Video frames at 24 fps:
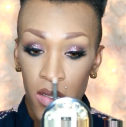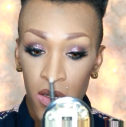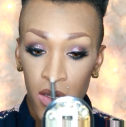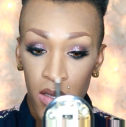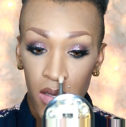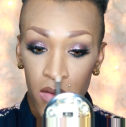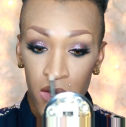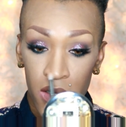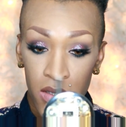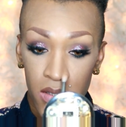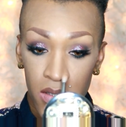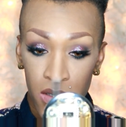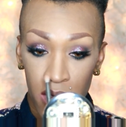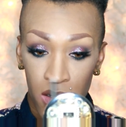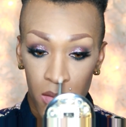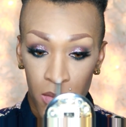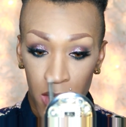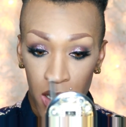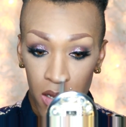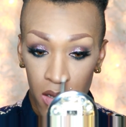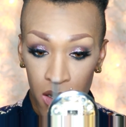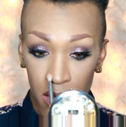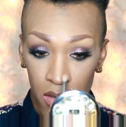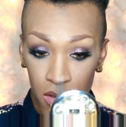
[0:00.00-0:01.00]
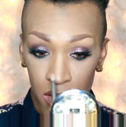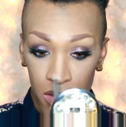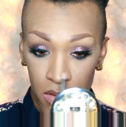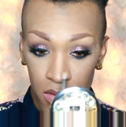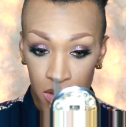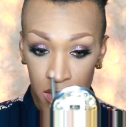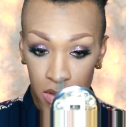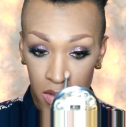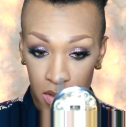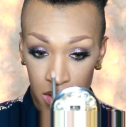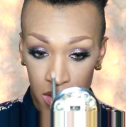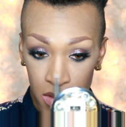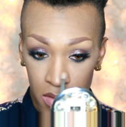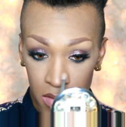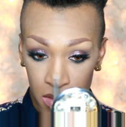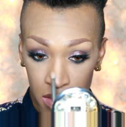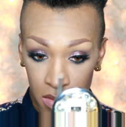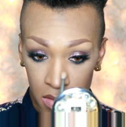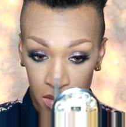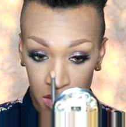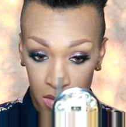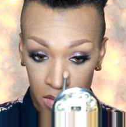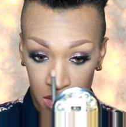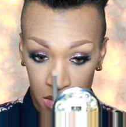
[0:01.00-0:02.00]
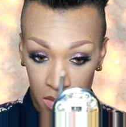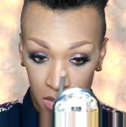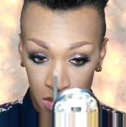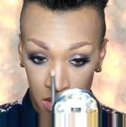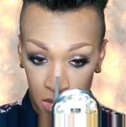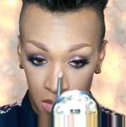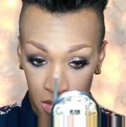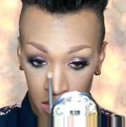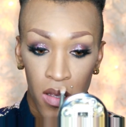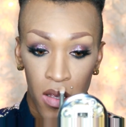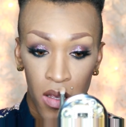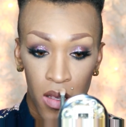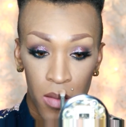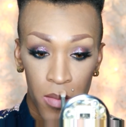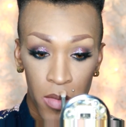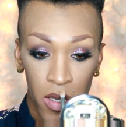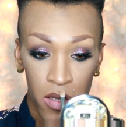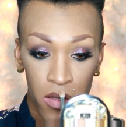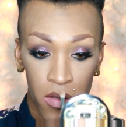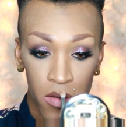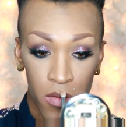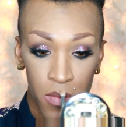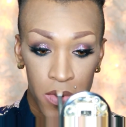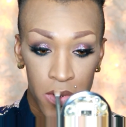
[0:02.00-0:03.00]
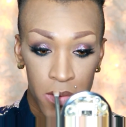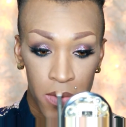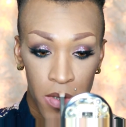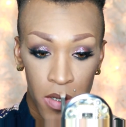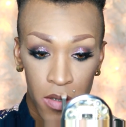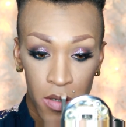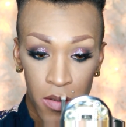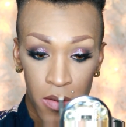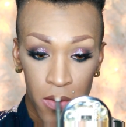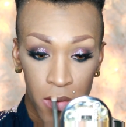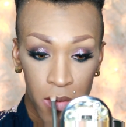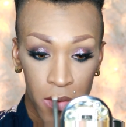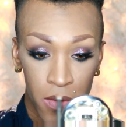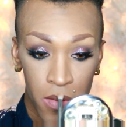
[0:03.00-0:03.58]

down the center of my nose, and my cupid's bow.